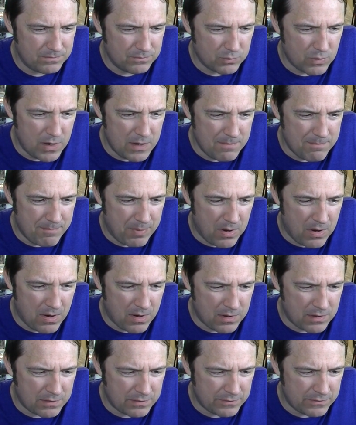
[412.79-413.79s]
run
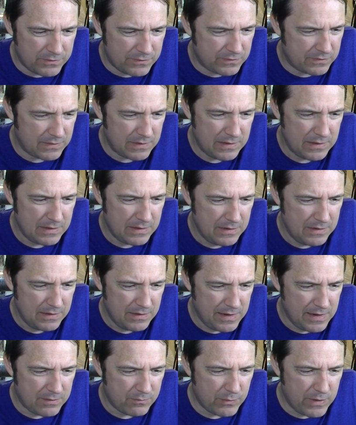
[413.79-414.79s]
bars
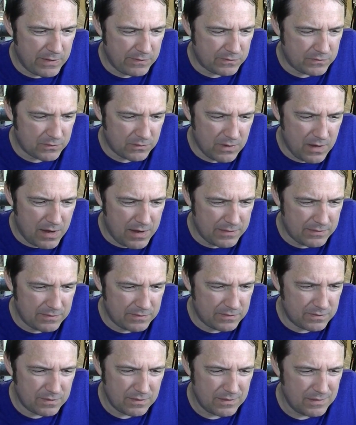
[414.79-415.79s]
and
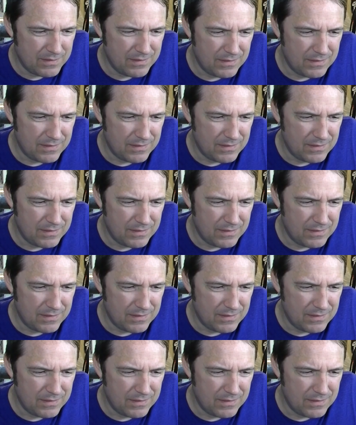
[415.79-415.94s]
restaurants.